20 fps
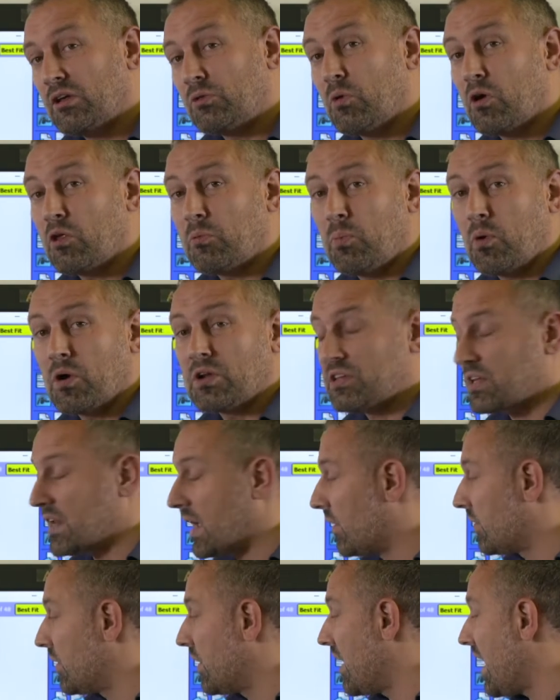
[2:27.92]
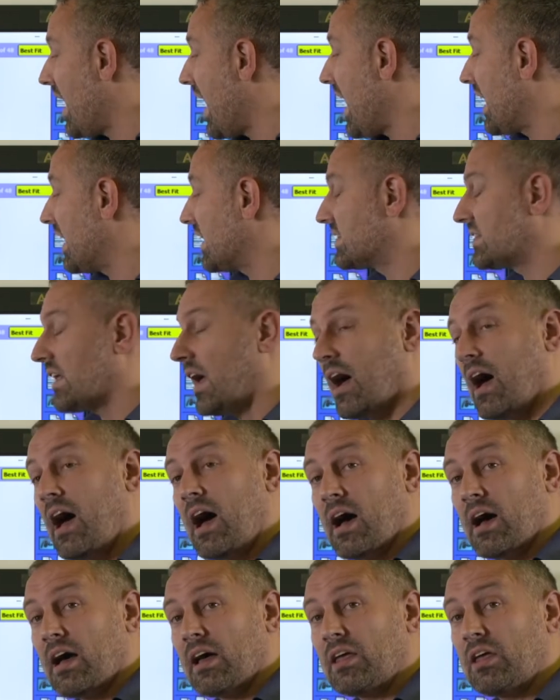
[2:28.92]
It's worth pointing out that
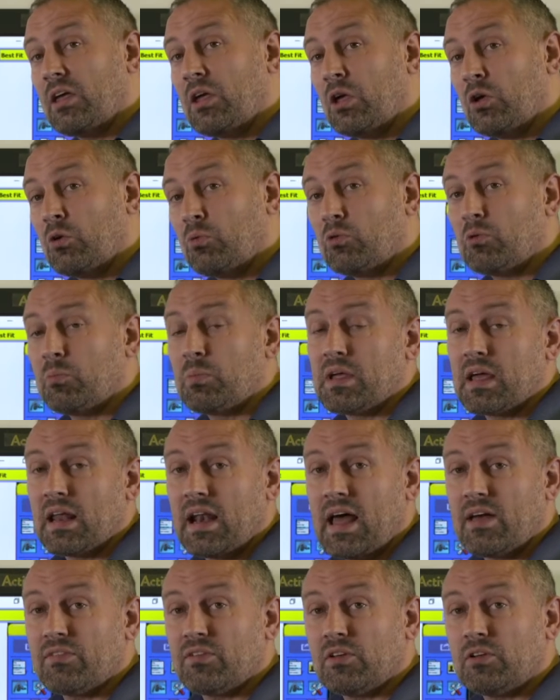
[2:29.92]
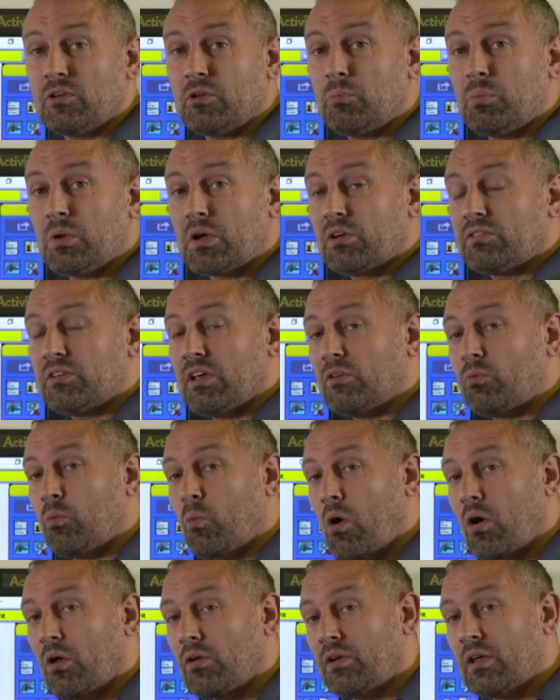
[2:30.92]
XI would be 11 because it is
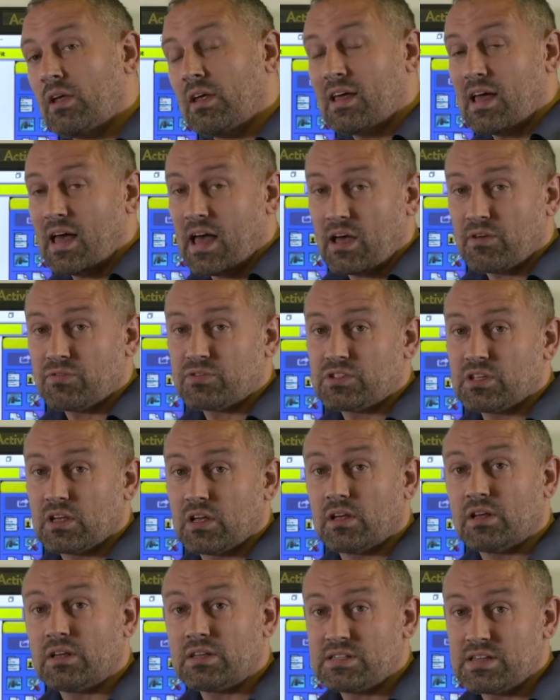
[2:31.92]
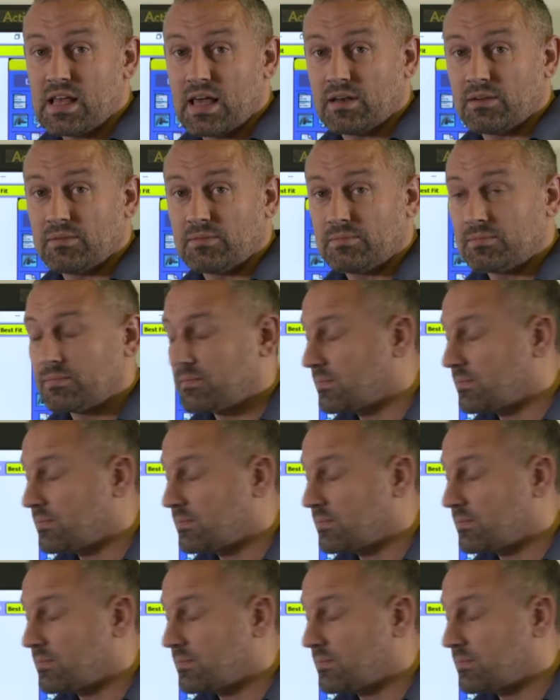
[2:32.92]
1 after 10.